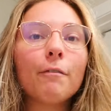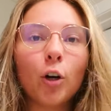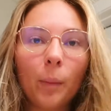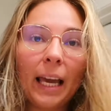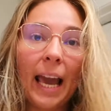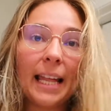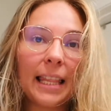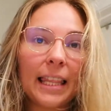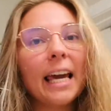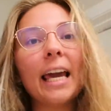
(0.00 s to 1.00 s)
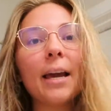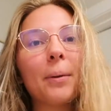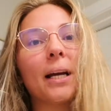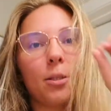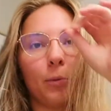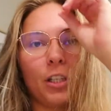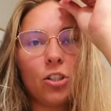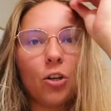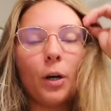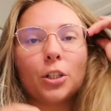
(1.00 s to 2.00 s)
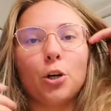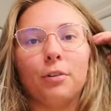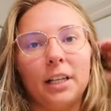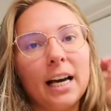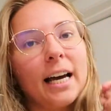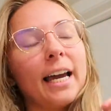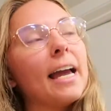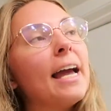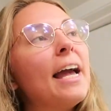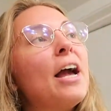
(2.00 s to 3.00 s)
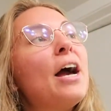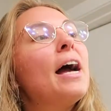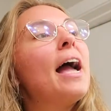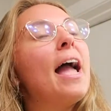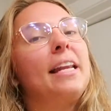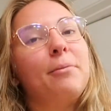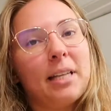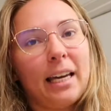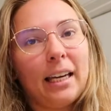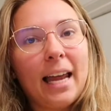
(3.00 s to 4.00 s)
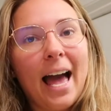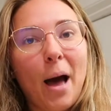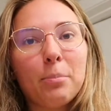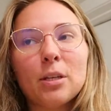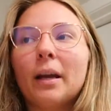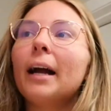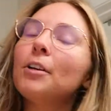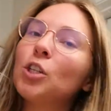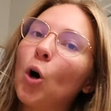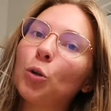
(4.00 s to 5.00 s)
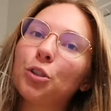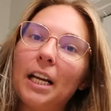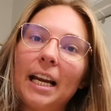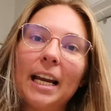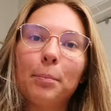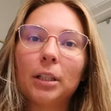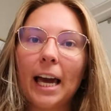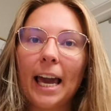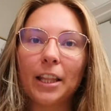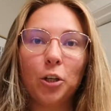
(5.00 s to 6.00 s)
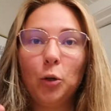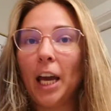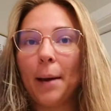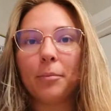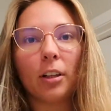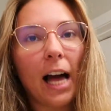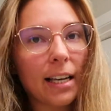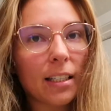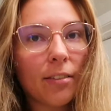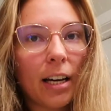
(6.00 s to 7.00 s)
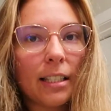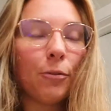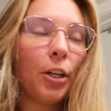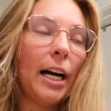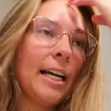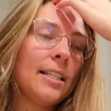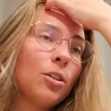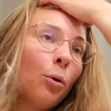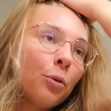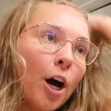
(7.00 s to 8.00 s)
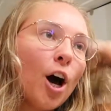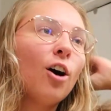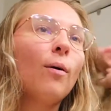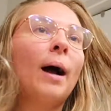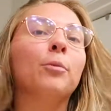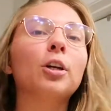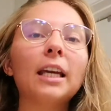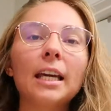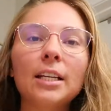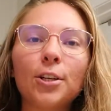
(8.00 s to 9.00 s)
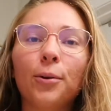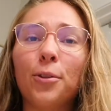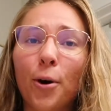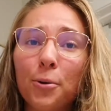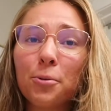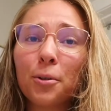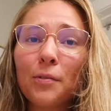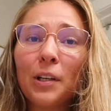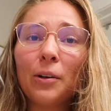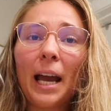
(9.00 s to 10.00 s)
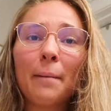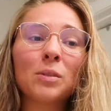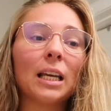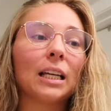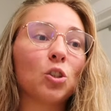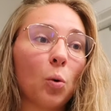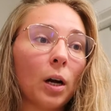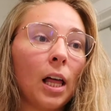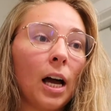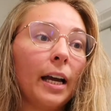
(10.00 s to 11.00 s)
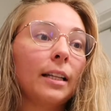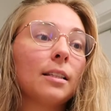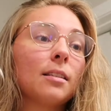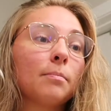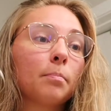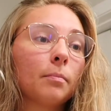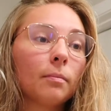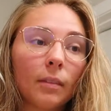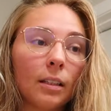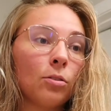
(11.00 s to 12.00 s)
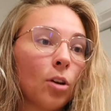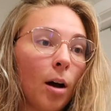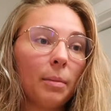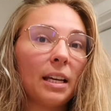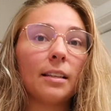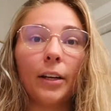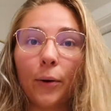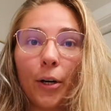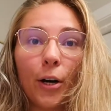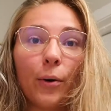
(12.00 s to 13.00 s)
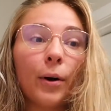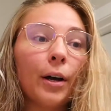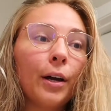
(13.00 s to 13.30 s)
filming a thing because Mauricio worked overnight and he was taking naps, and we kind of just alternated playing the new game The Last of Us. If you guys don't know, I'm really into those sorts of video games, like storylines and zombies. I don't know,